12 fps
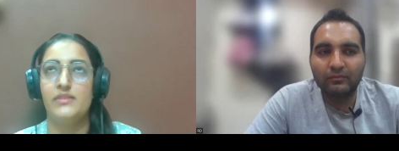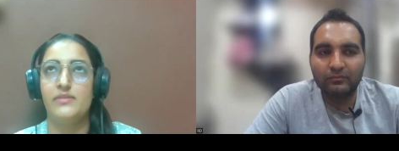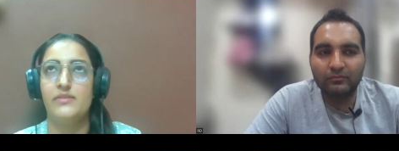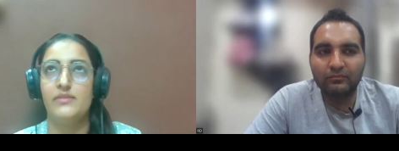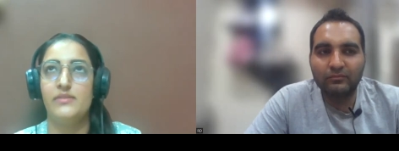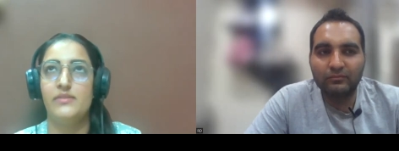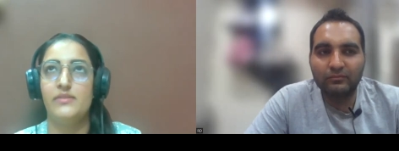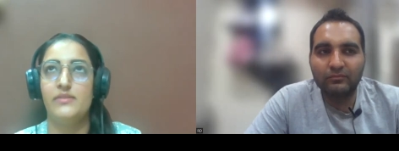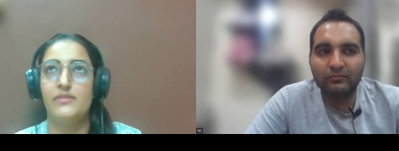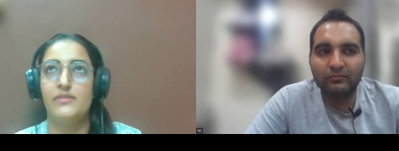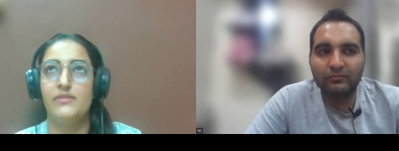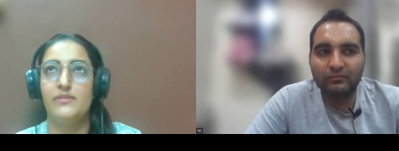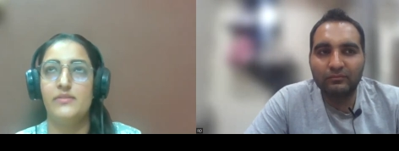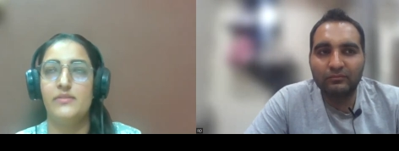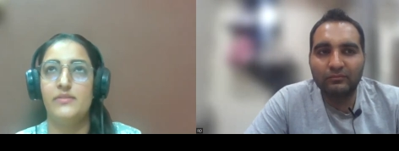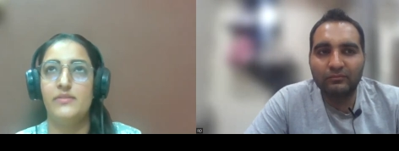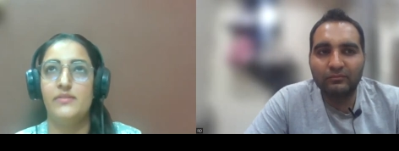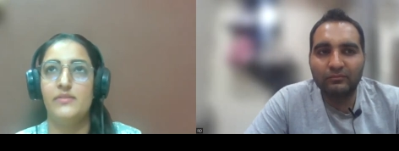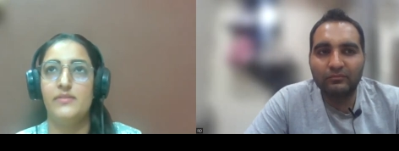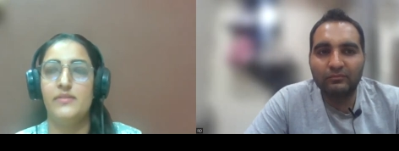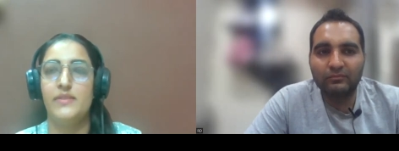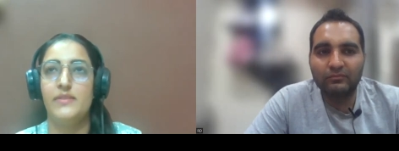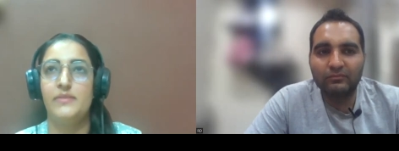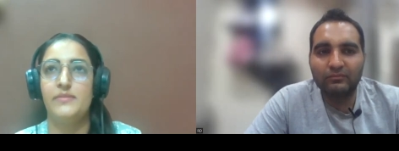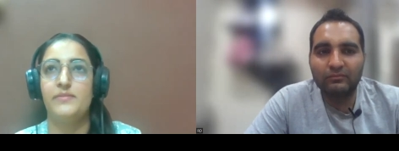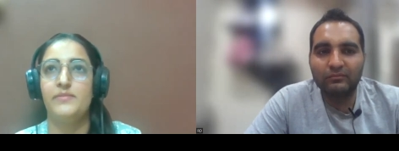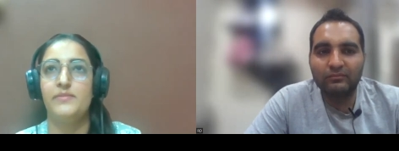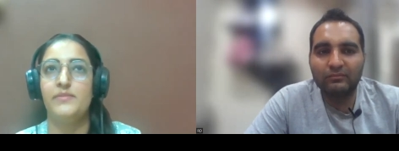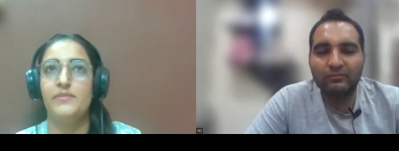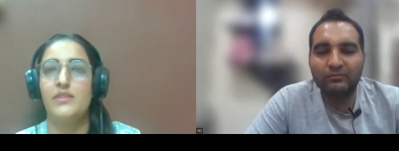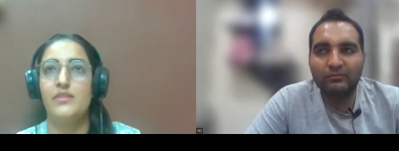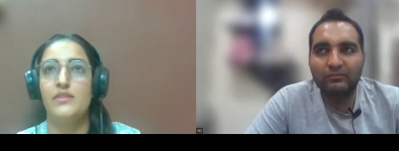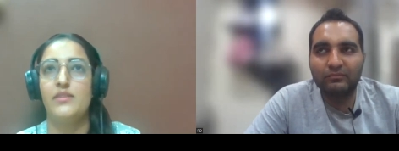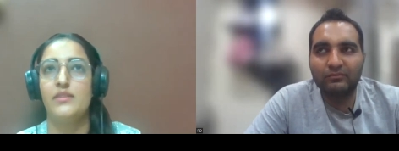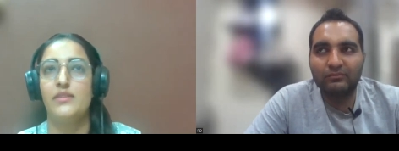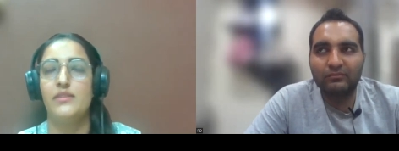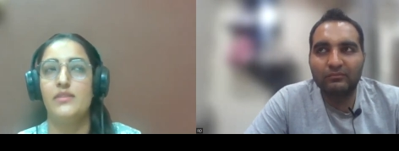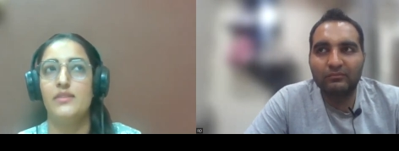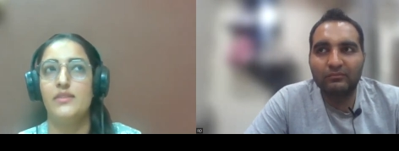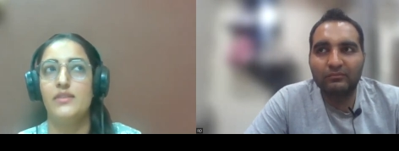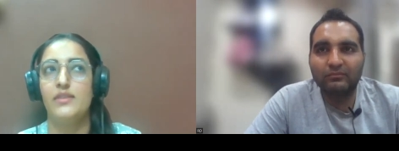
(silence)